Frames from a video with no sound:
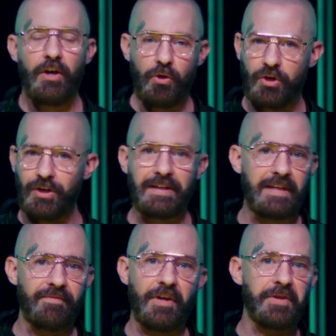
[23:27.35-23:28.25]
who couldn't
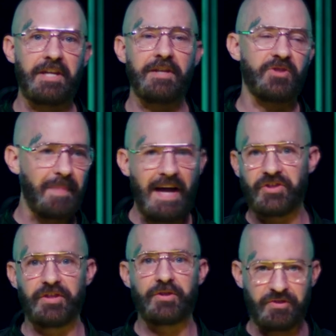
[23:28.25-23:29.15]
give their kids
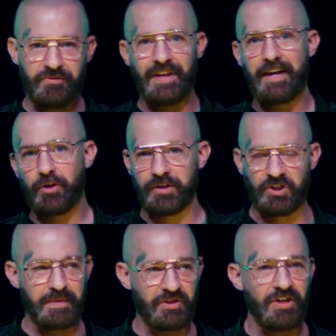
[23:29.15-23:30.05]
bicycles for that
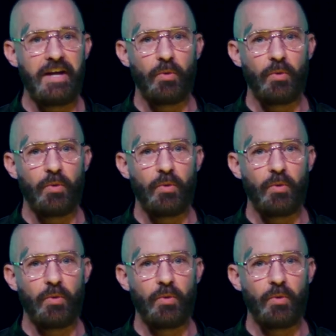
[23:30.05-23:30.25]
Christmas.